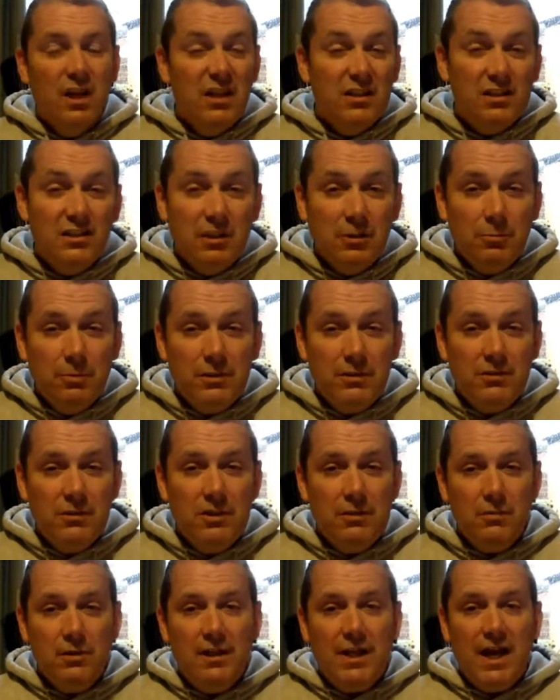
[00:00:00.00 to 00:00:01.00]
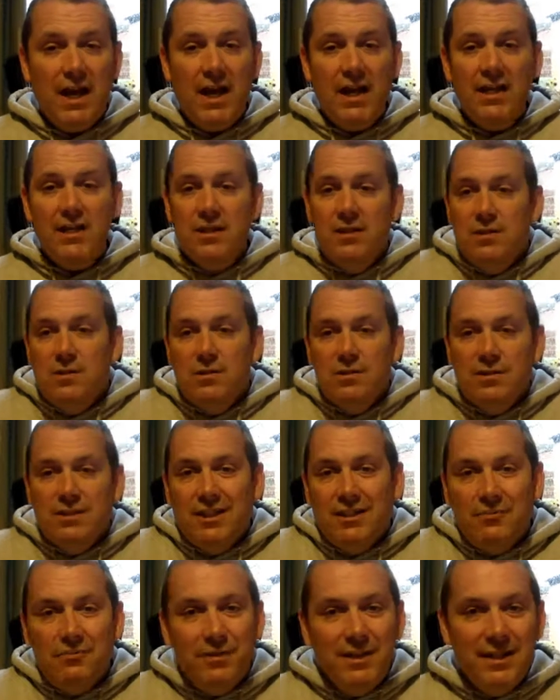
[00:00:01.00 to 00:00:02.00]
still be doing it with Kay,
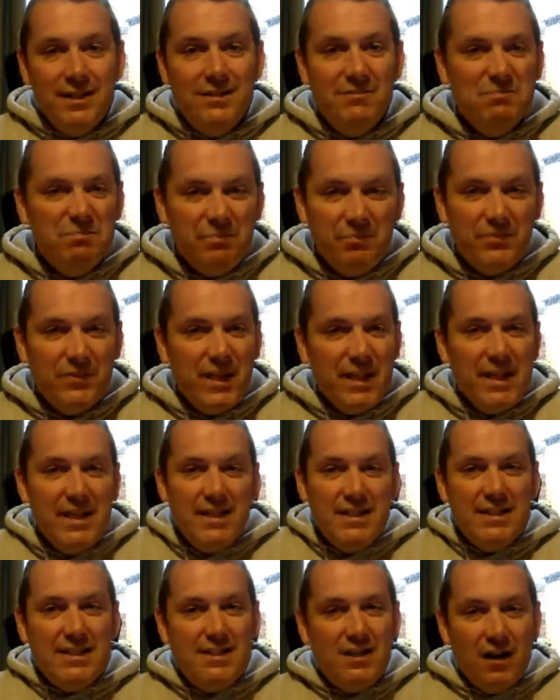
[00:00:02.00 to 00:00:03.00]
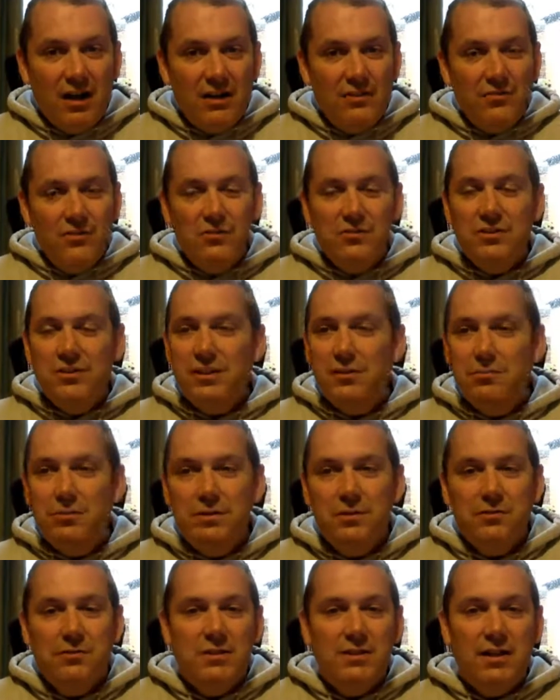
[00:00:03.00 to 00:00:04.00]
still be eating nice food, still be
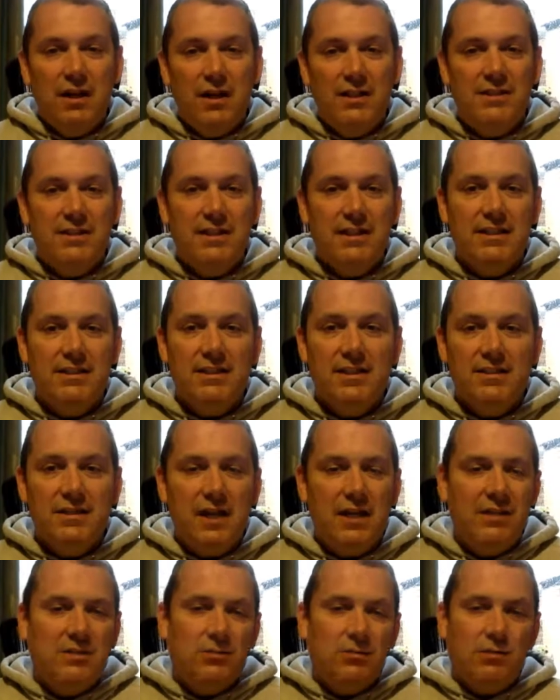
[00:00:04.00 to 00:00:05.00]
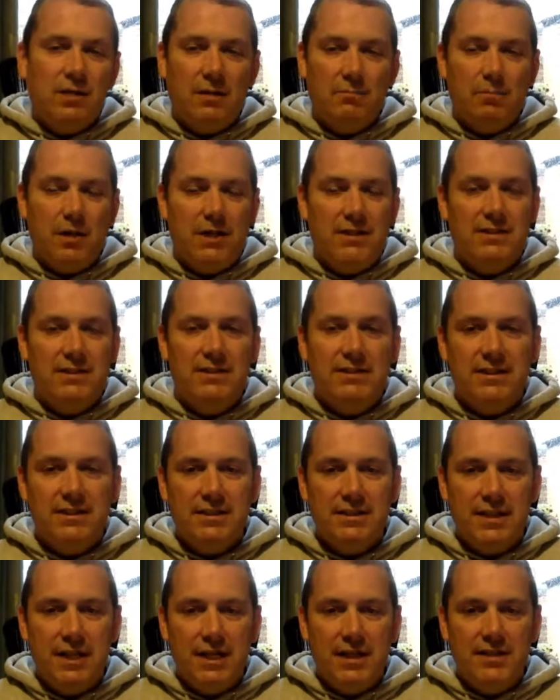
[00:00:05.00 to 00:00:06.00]
doing nice things. And that's all that matters,
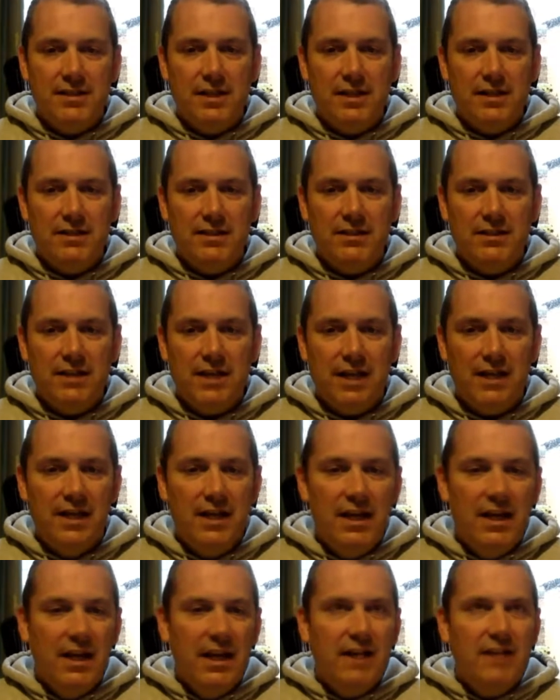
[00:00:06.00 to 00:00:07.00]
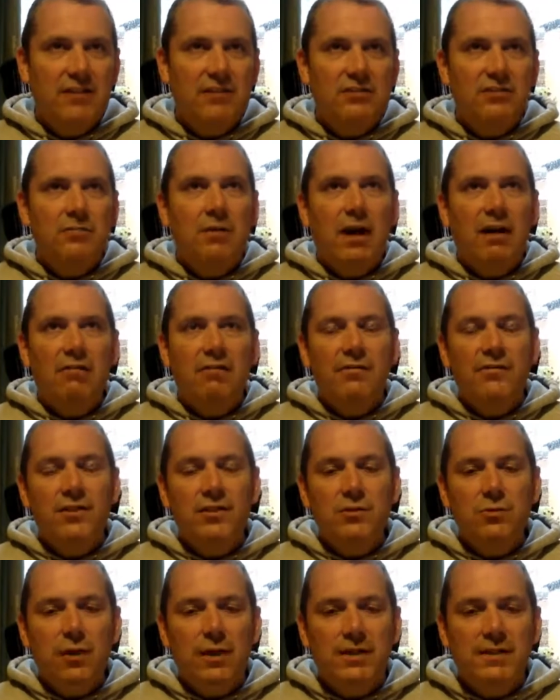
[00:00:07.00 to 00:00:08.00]
isn't it? At the end of the day, it doesn't matter if
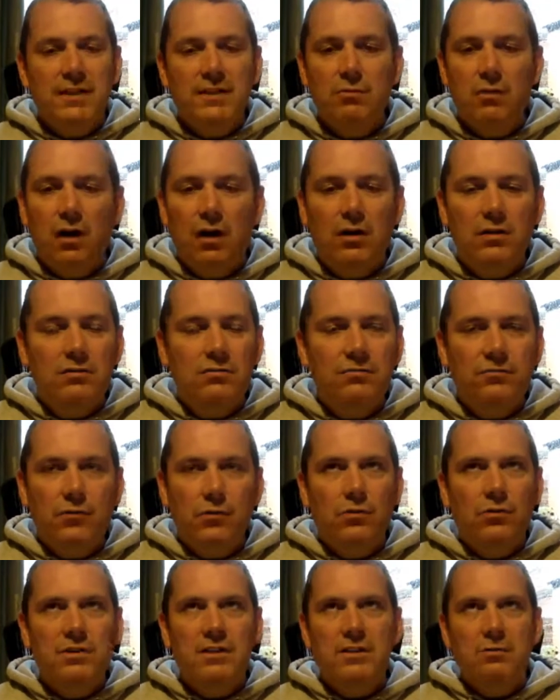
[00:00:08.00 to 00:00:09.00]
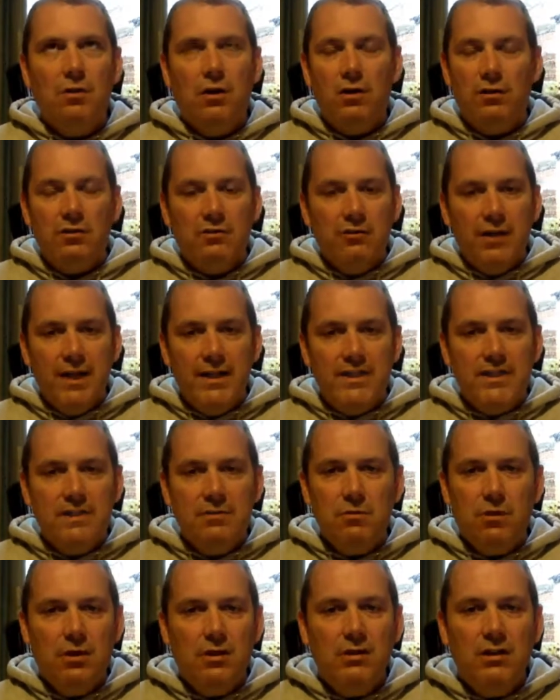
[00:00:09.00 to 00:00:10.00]
you're 21, 41 or
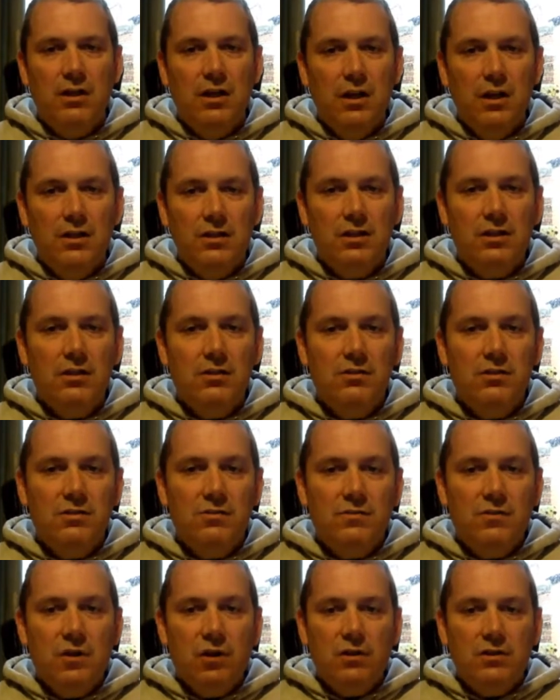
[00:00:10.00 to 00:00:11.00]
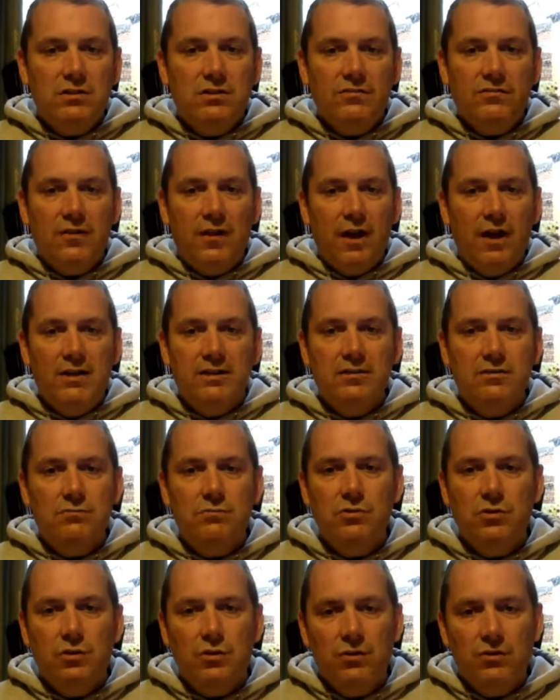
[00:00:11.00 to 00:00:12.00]
81, you've got to find some
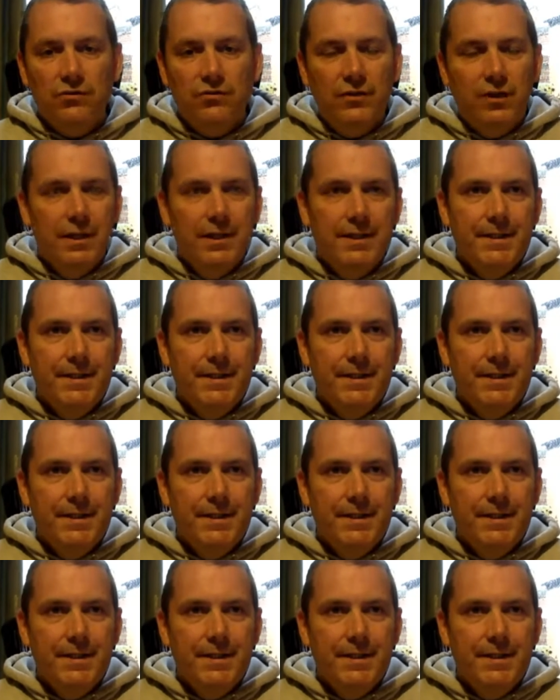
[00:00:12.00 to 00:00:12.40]
sort of